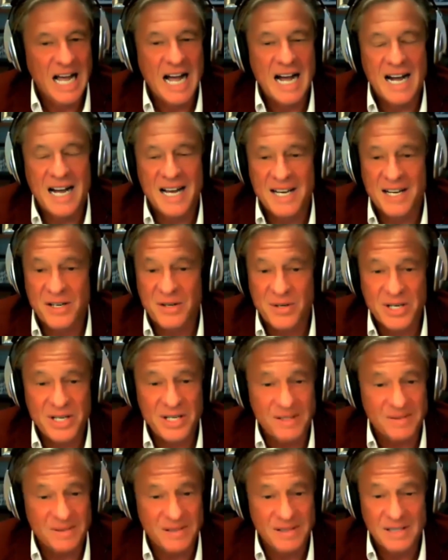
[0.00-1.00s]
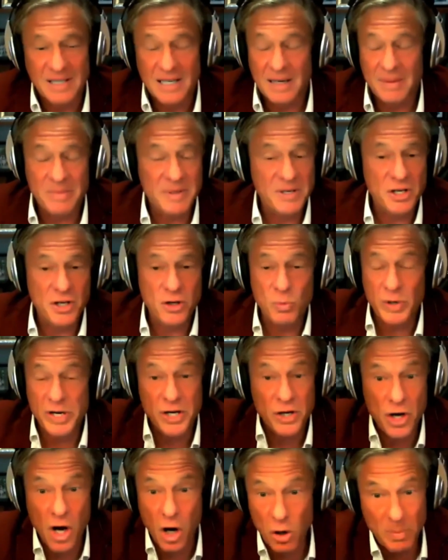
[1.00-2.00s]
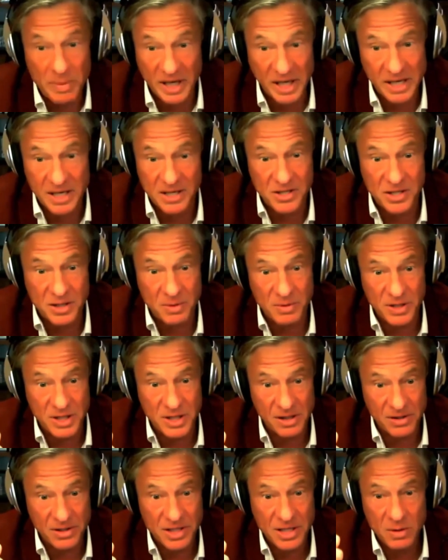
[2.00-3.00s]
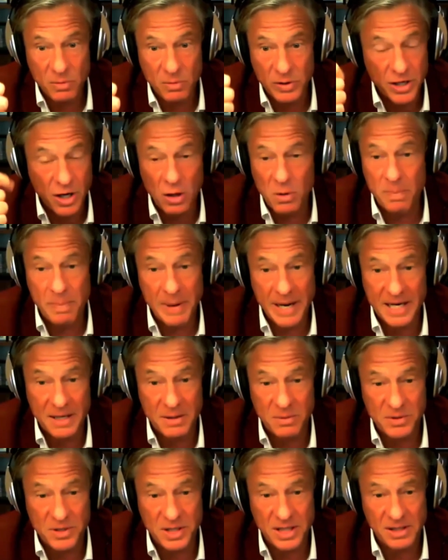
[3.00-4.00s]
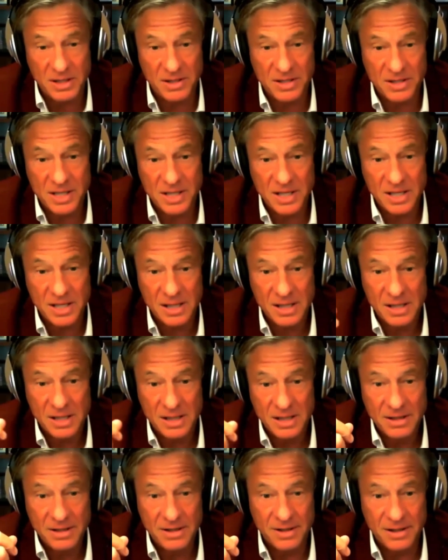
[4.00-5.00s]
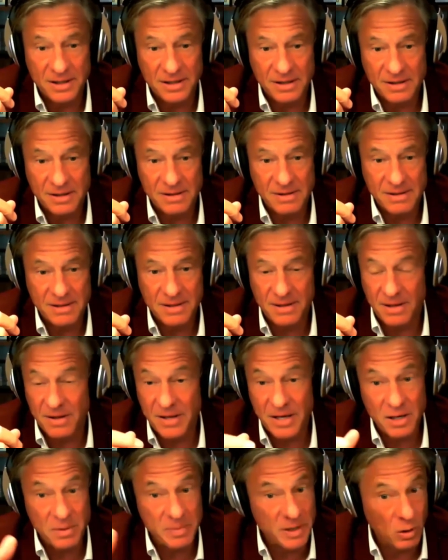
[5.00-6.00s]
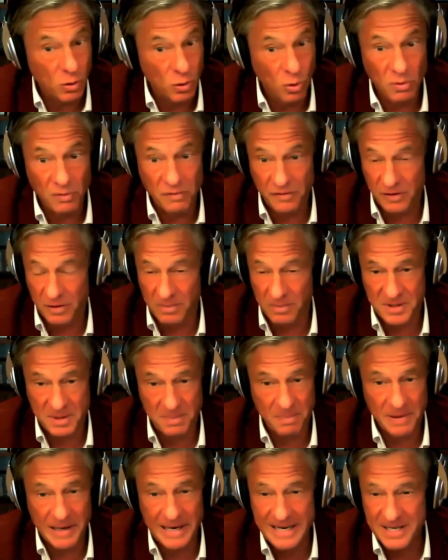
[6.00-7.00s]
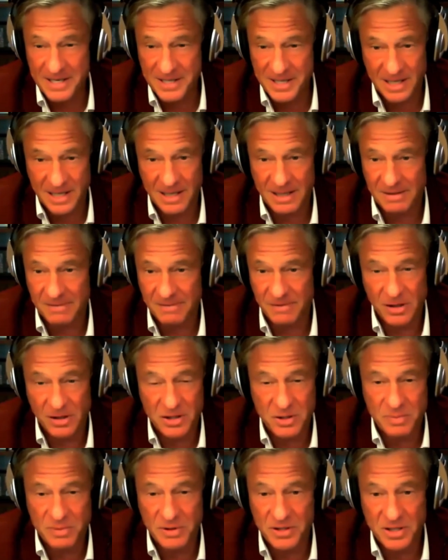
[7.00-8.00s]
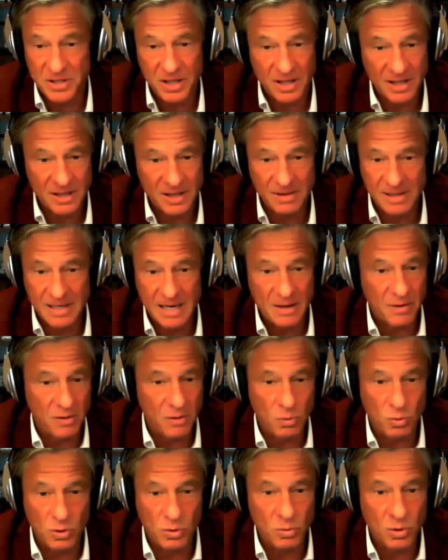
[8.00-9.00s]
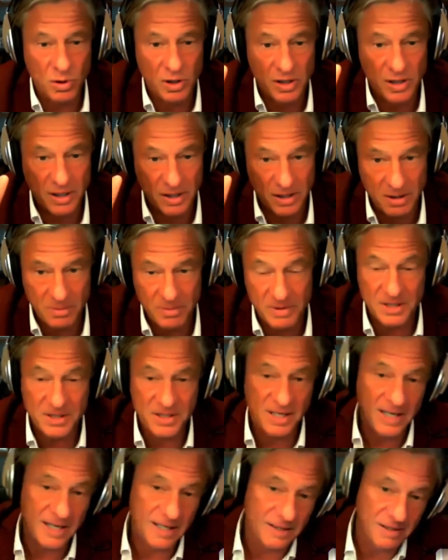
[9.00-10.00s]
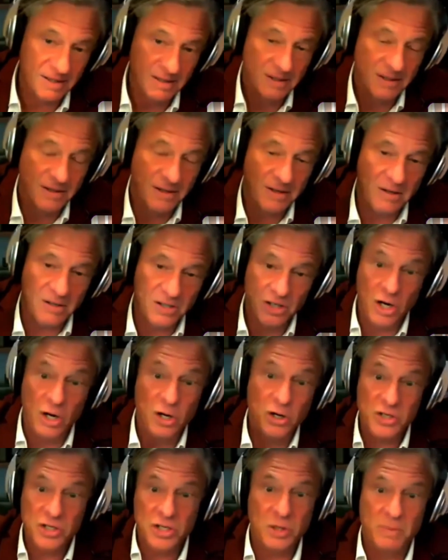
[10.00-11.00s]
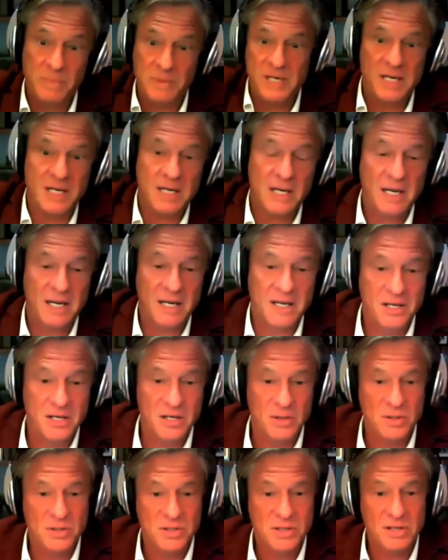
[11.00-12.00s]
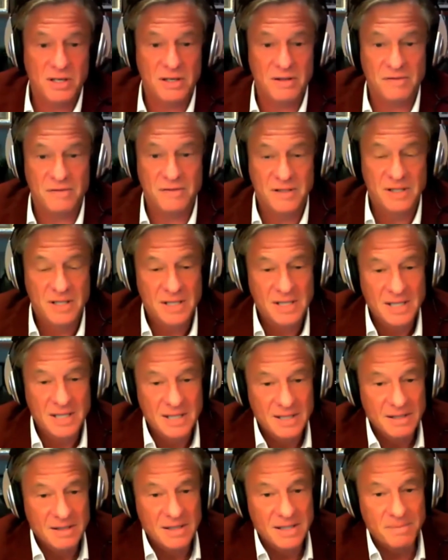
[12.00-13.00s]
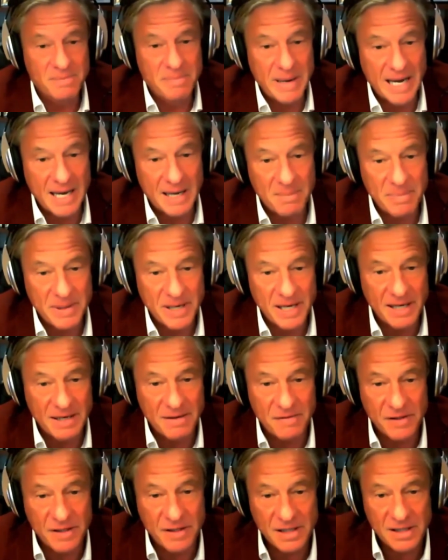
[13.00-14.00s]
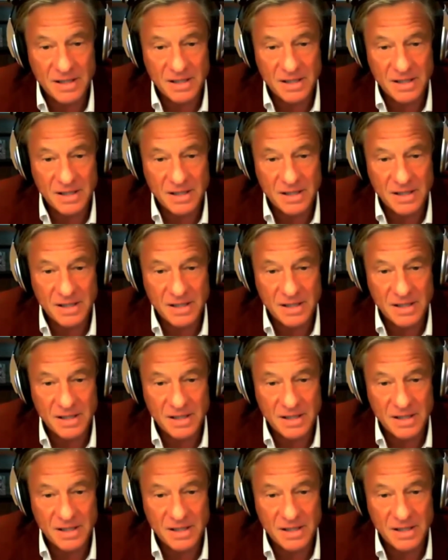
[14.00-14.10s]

I agree. I mean, you, we know McKinsey was guilty. We know Bain was guilty. Yeah, yeah. You know, you know, there are going to be law firms aplenty, like Werksmans going to out of the woodwork are going to be saying, you know, are going to be accused of bad behavior,